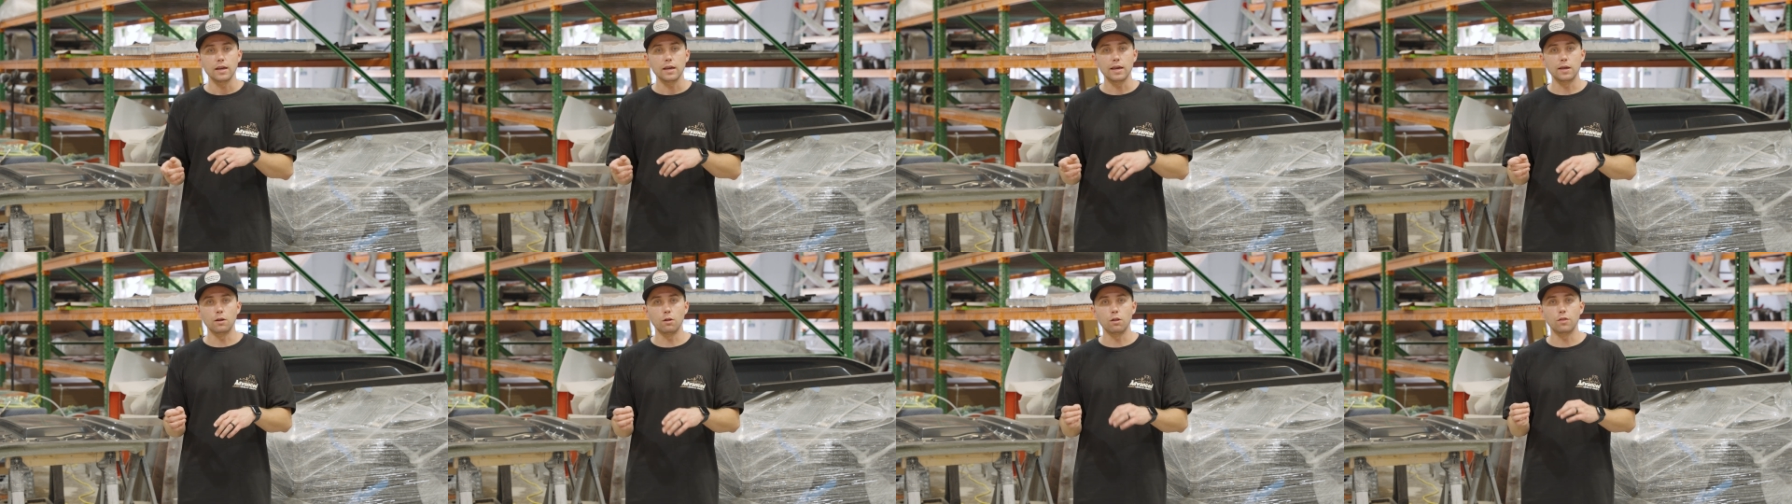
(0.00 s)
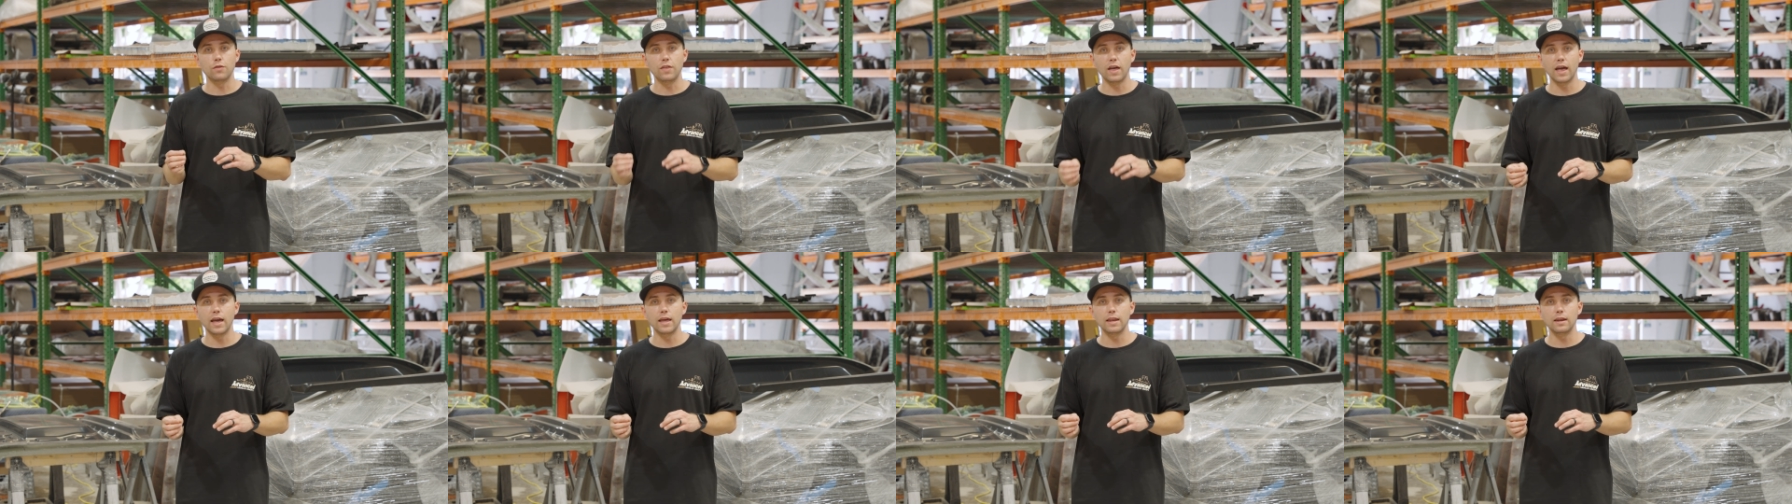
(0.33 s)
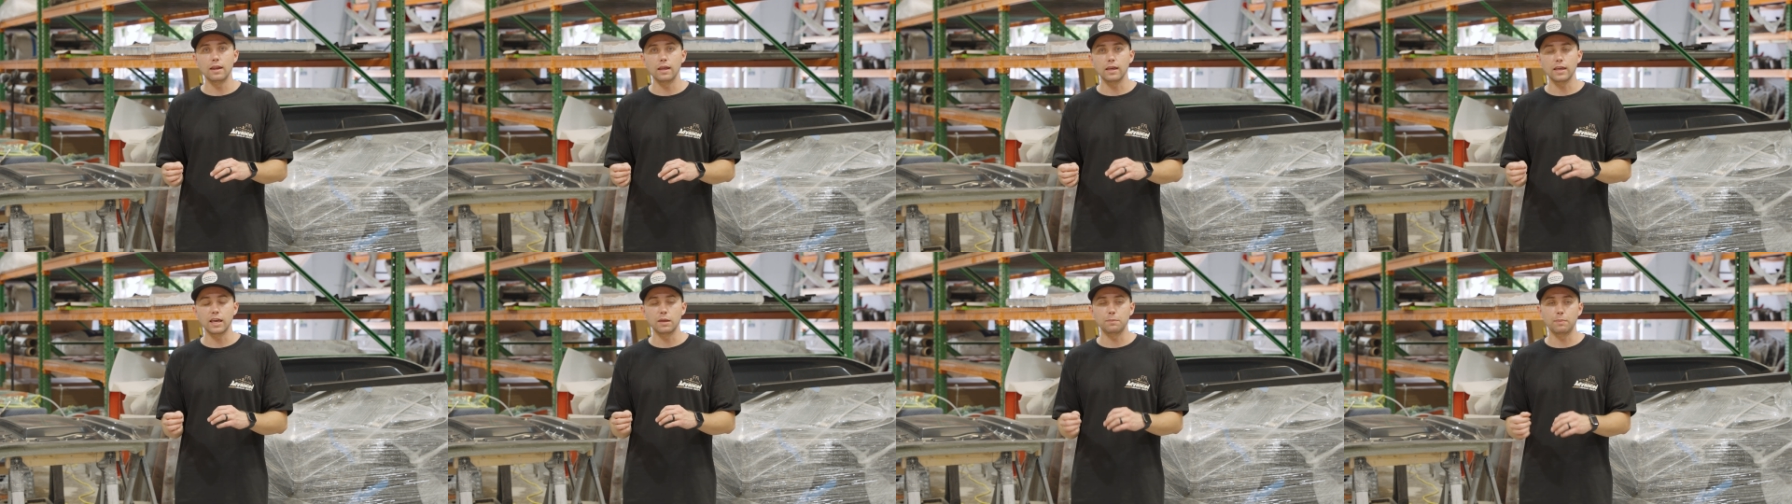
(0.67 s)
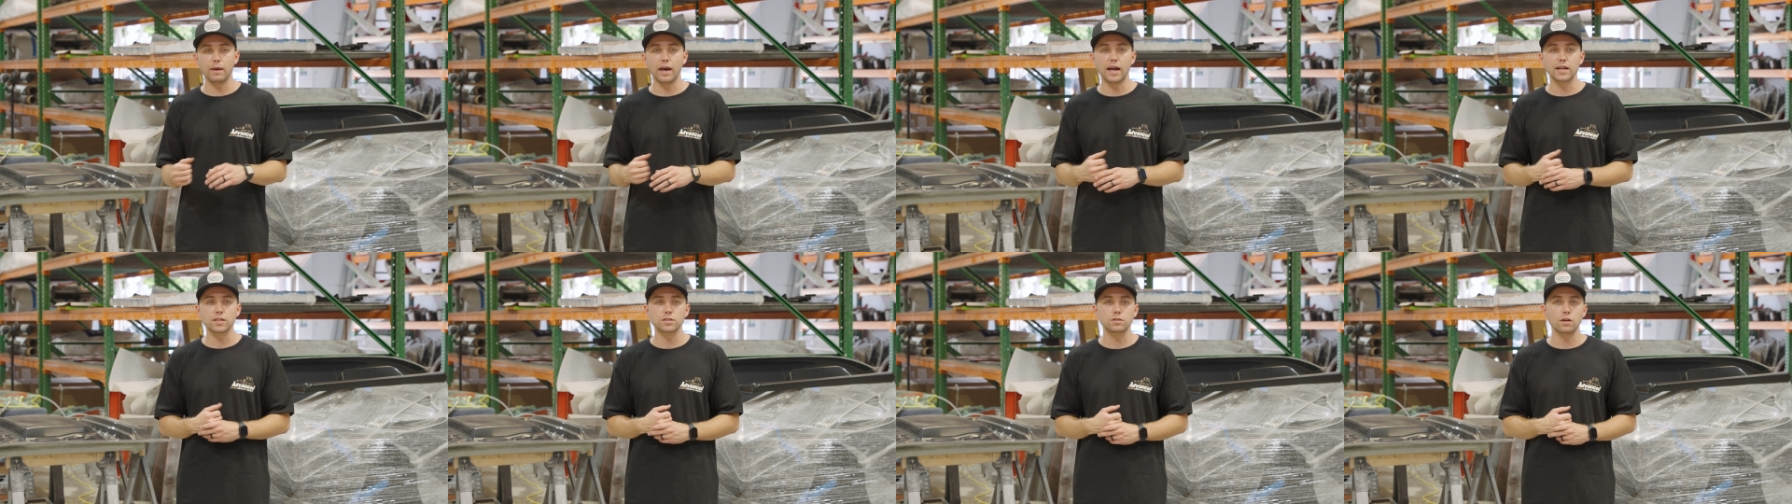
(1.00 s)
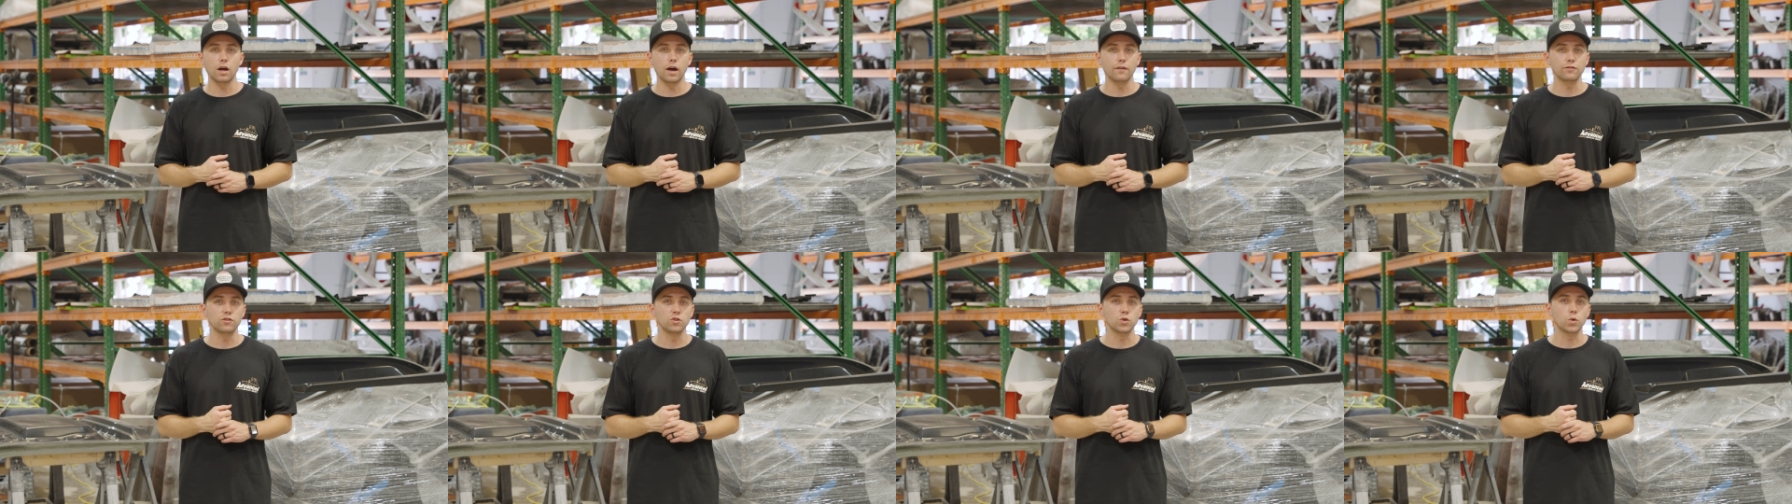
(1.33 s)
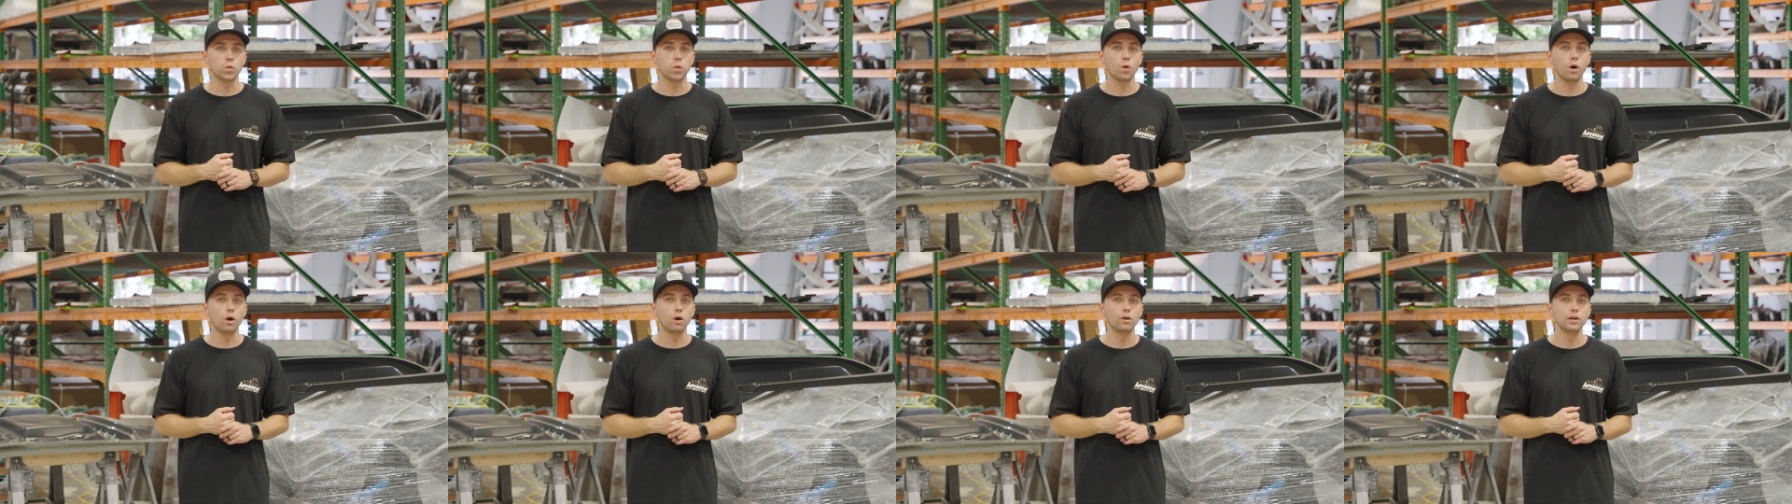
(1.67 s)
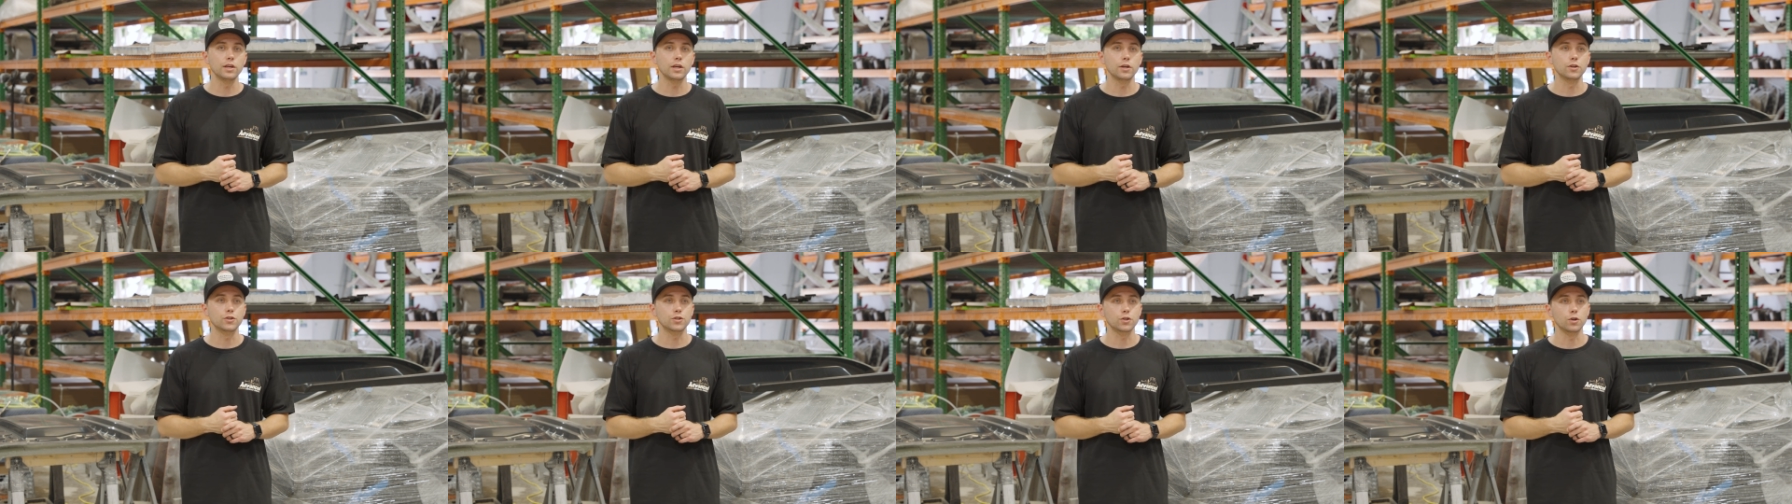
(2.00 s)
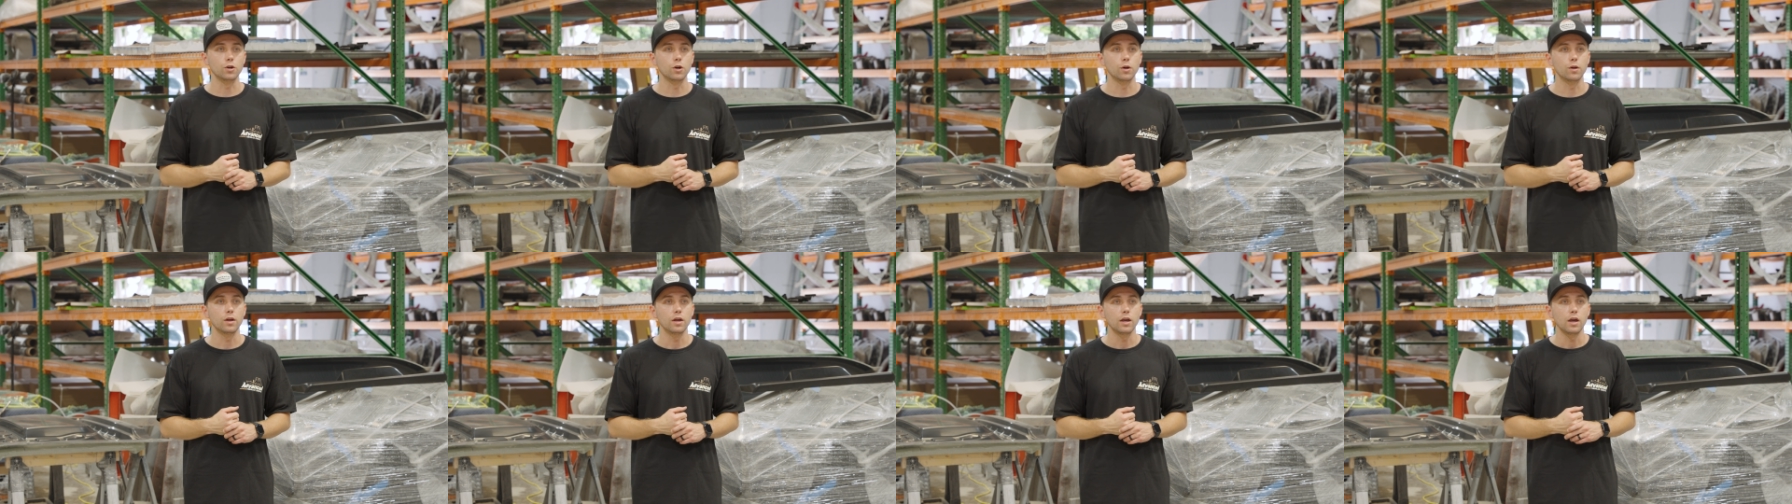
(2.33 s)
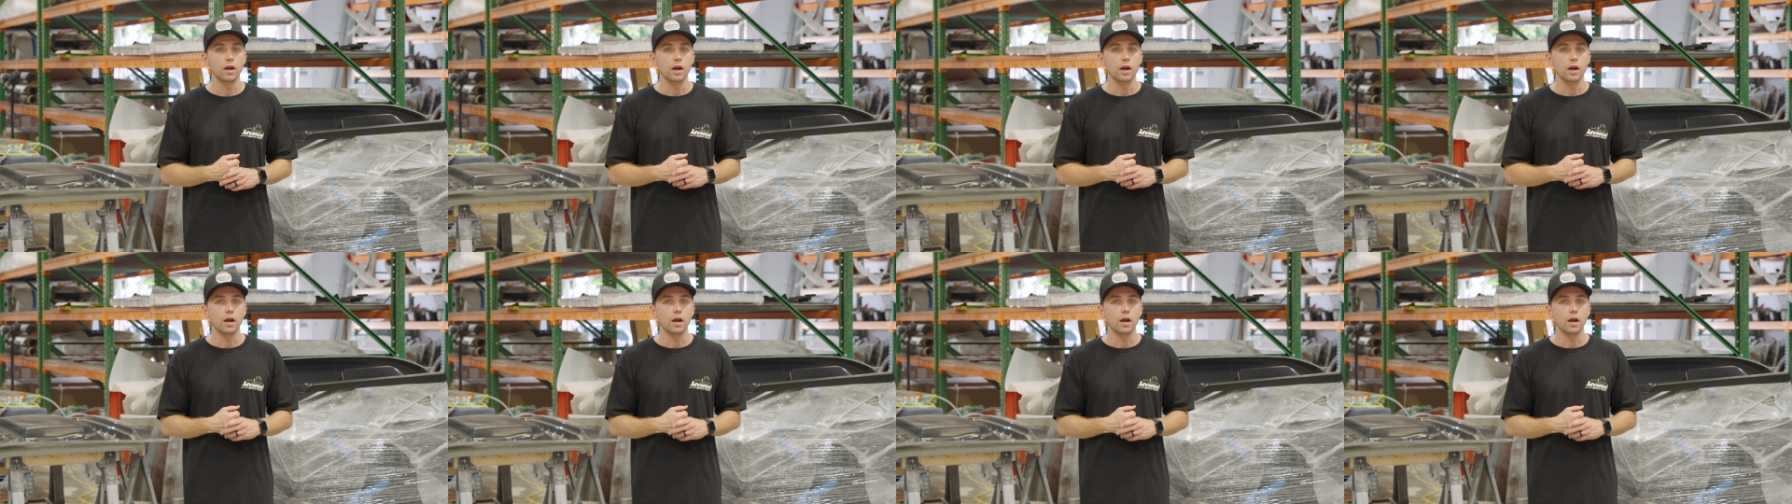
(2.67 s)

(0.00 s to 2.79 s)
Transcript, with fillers: it'll then get passed off to quality control.